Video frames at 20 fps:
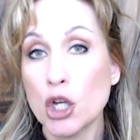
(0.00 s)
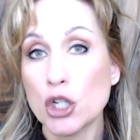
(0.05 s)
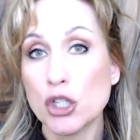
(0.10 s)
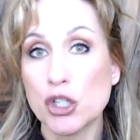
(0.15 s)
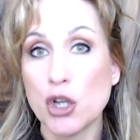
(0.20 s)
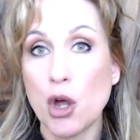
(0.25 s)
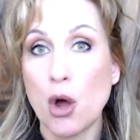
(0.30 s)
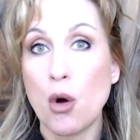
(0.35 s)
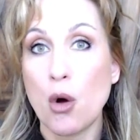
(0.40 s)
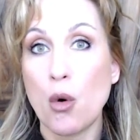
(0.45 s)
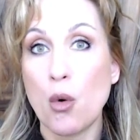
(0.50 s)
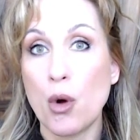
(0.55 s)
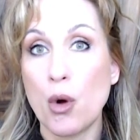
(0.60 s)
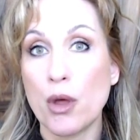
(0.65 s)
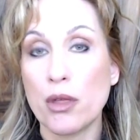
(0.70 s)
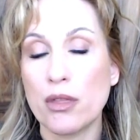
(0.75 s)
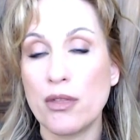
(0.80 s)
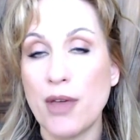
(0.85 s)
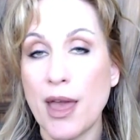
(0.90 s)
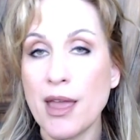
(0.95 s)

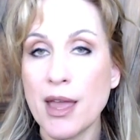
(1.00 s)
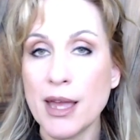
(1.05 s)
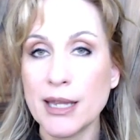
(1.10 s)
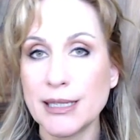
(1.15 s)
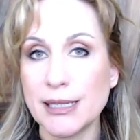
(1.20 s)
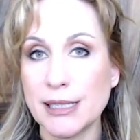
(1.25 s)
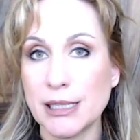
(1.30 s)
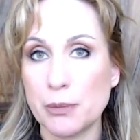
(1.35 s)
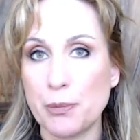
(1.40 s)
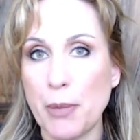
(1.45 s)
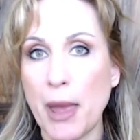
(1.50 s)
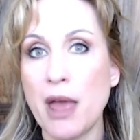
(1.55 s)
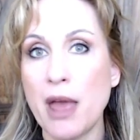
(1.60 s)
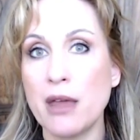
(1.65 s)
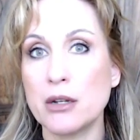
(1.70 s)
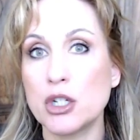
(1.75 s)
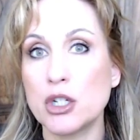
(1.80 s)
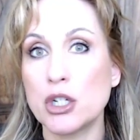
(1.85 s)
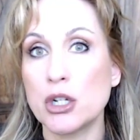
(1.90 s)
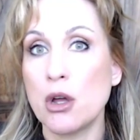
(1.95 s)
So they had
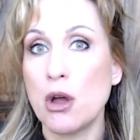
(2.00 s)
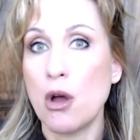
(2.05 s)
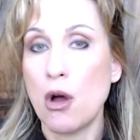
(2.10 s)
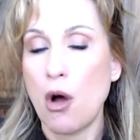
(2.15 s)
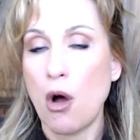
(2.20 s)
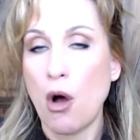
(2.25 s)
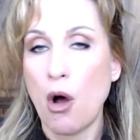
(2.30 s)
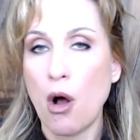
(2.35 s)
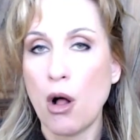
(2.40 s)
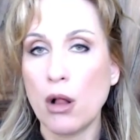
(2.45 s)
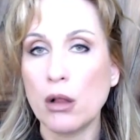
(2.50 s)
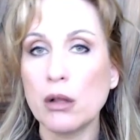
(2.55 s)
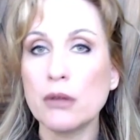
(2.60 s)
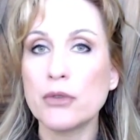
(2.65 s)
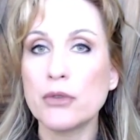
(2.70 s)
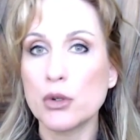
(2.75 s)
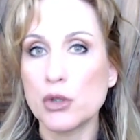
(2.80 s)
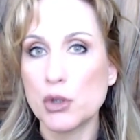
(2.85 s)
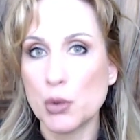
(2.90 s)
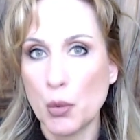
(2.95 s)
spent all
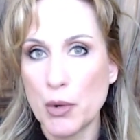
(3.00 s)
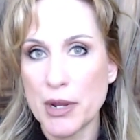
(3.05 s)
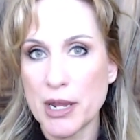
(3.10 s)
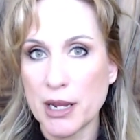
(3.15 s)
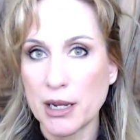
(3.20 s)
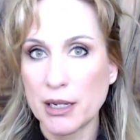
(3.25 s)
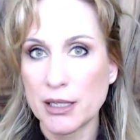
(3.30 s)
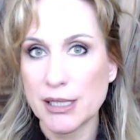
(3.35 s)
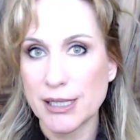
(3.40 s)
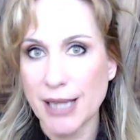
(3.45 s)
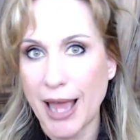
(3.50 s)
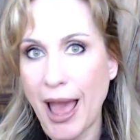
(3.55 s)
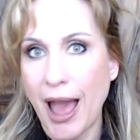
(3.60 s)
of those weeks